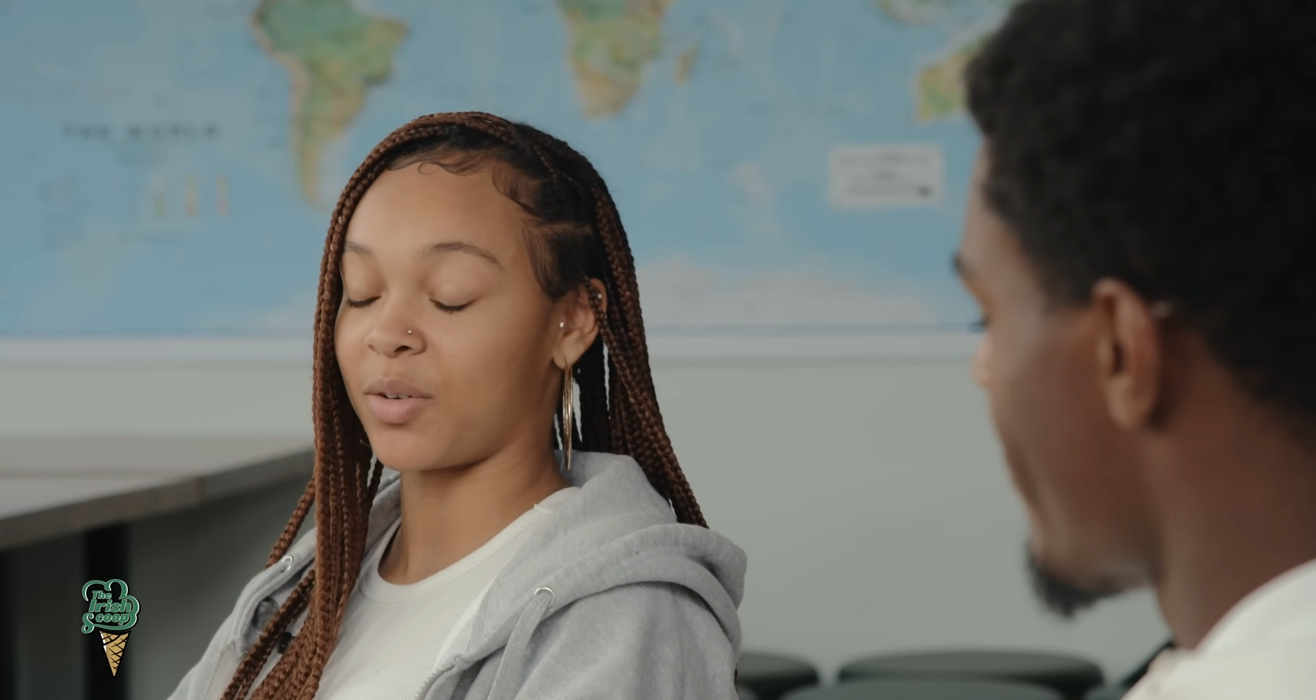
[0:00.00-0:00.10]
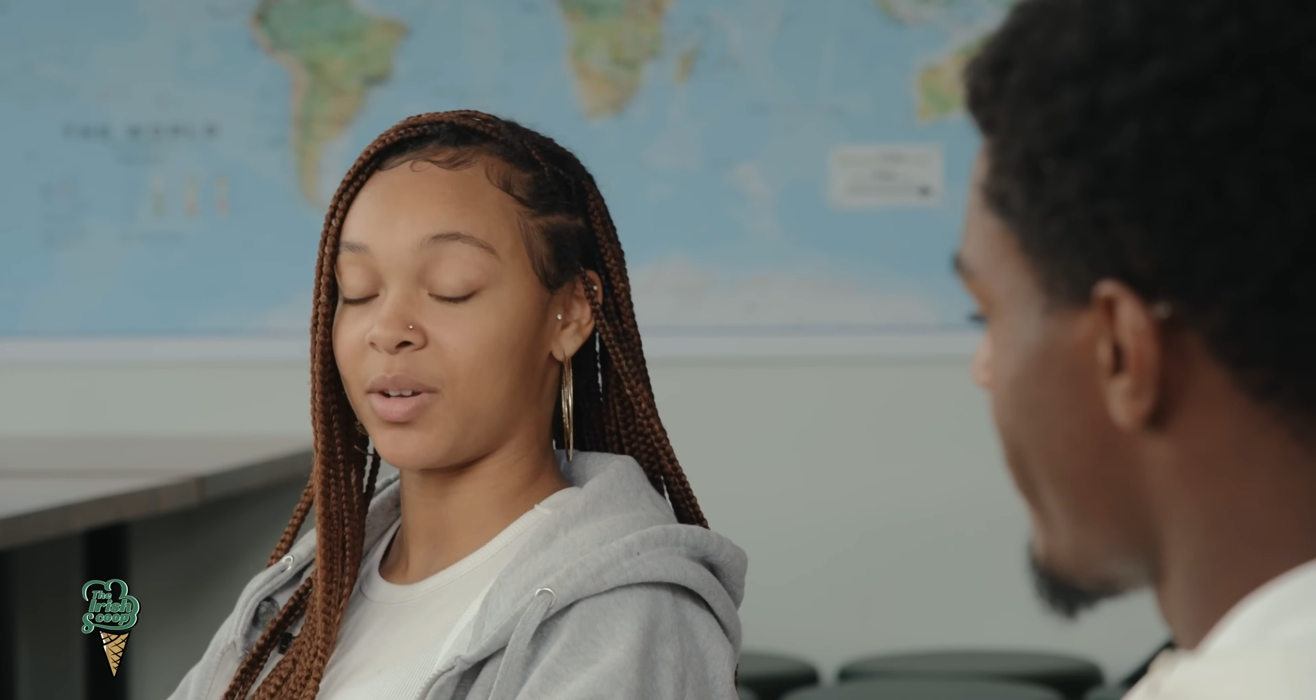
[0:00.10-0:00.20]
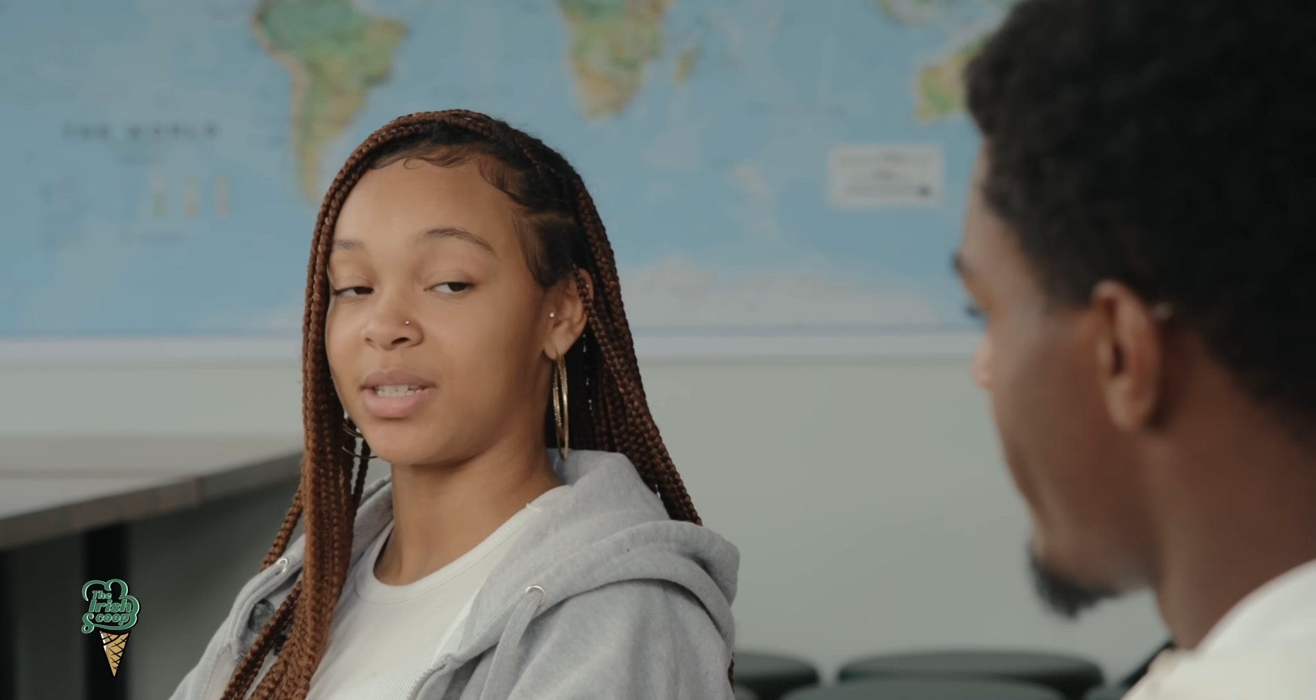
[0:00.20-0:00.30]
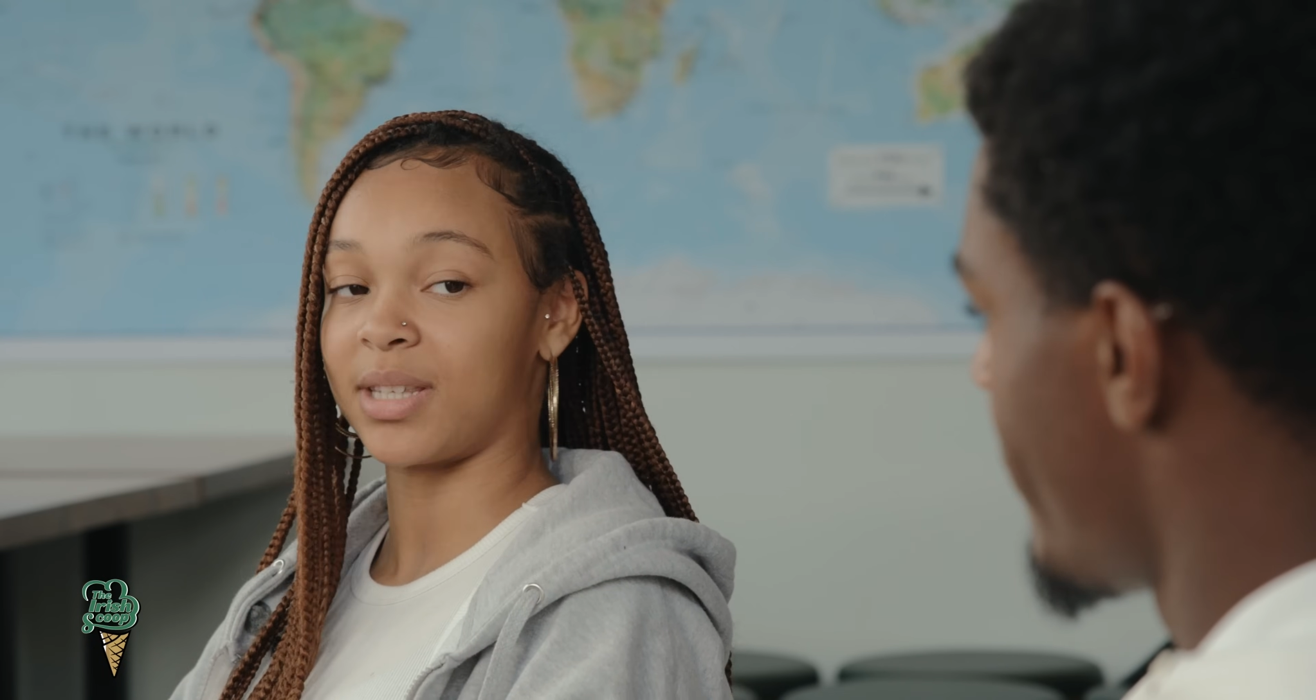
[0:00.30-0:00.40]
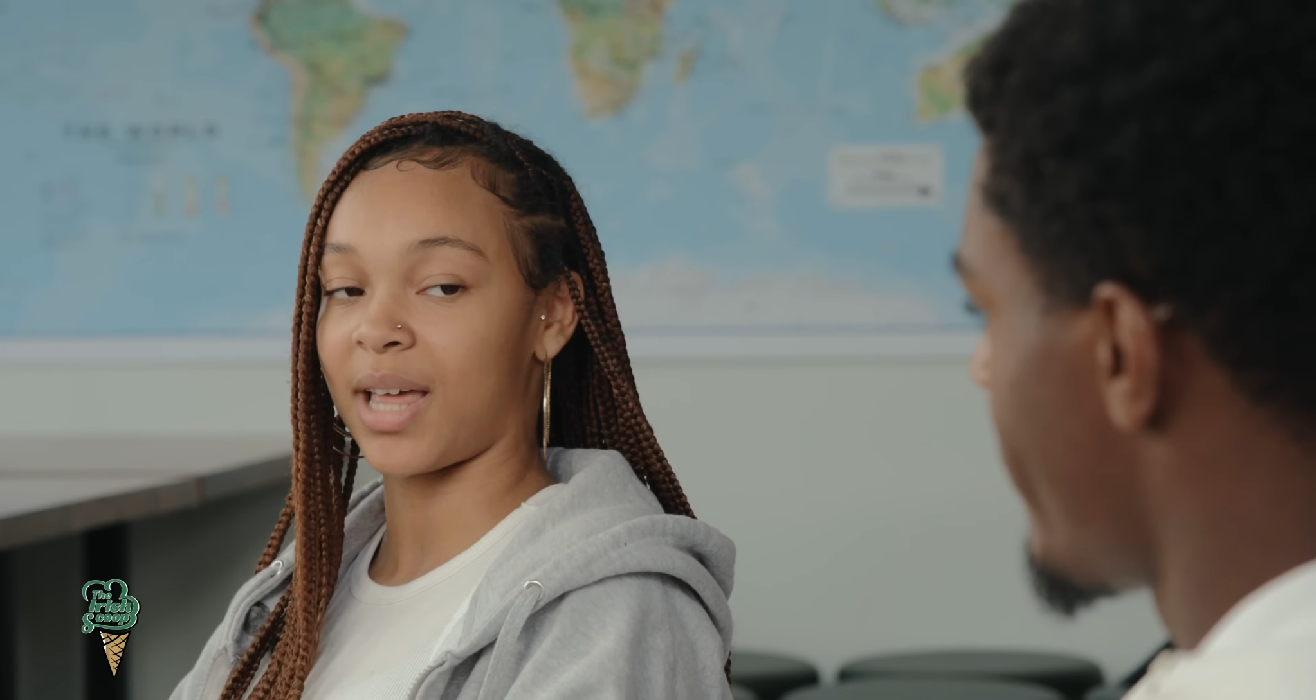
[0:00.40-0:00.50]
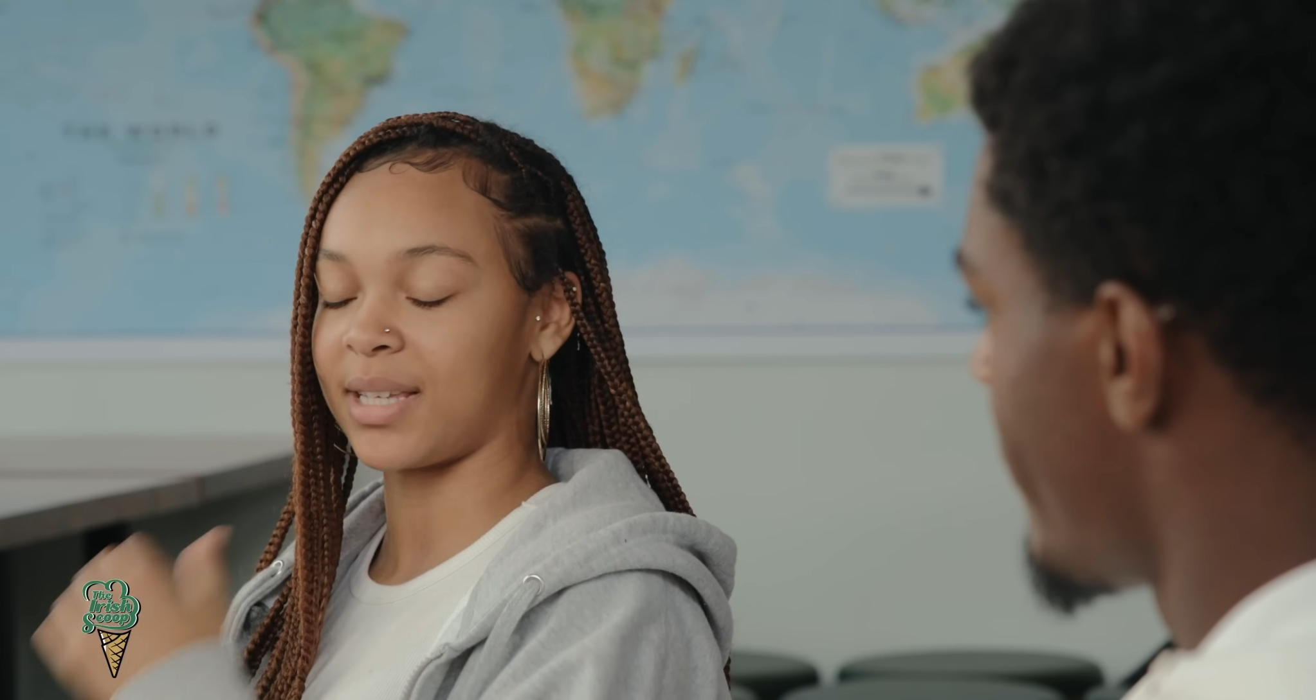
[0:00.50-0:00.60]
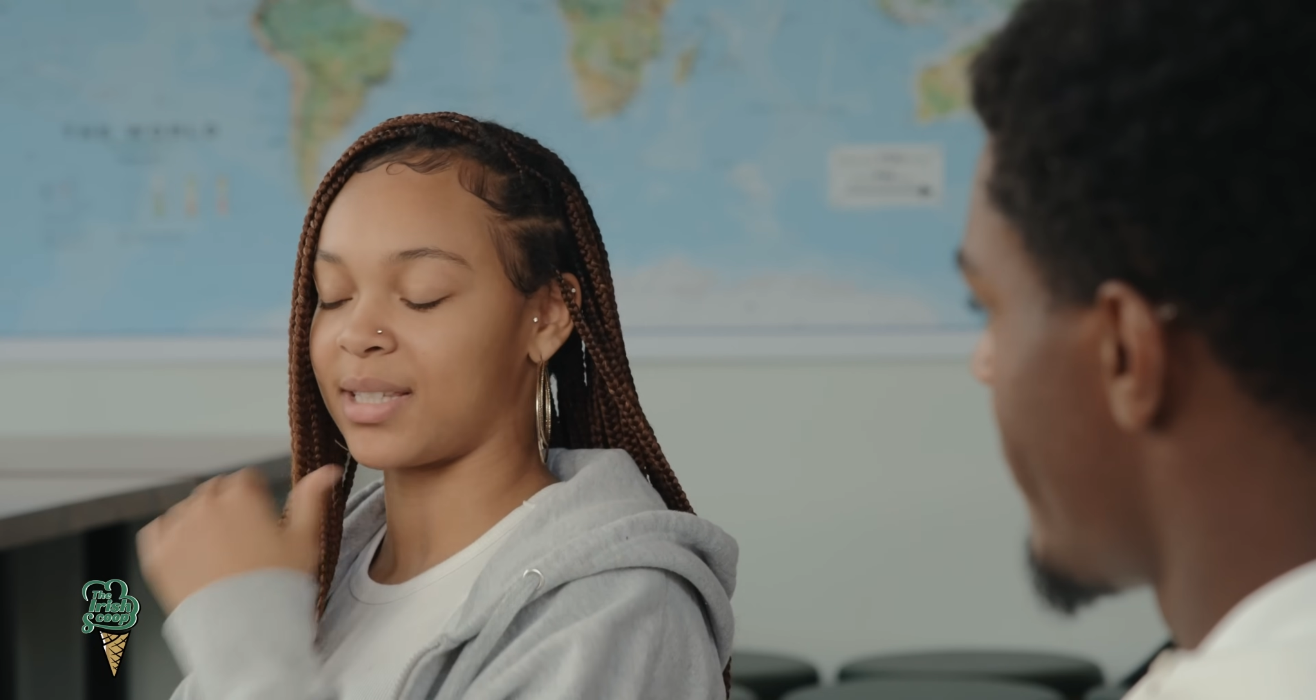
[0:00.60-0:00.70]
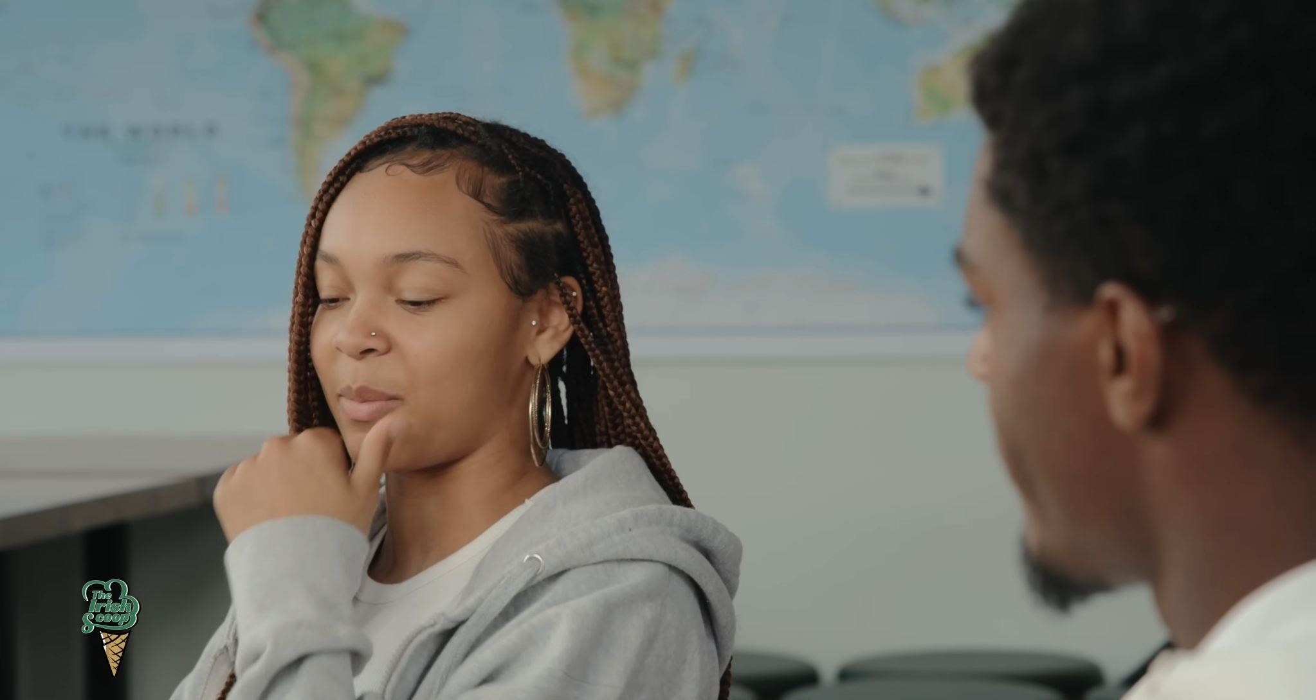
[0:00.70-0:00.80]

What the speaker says: Greece last